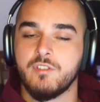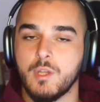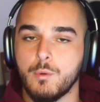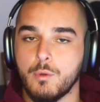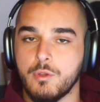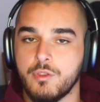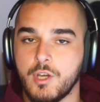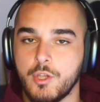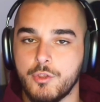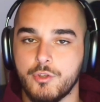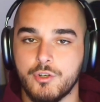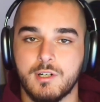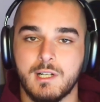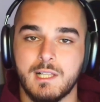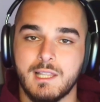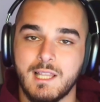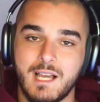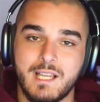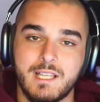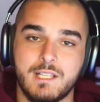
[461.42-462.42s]
with other
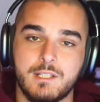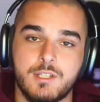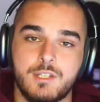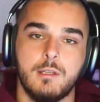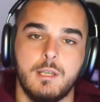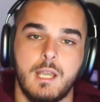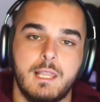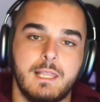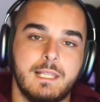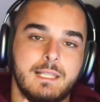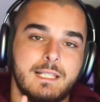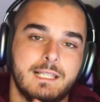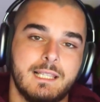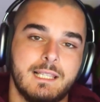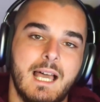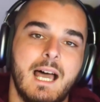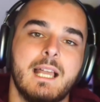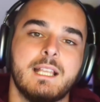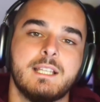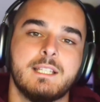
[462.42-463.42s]
clients. And then the
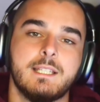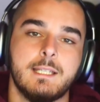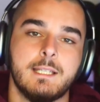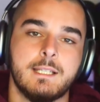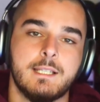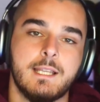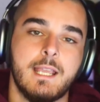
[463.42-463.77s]
last is a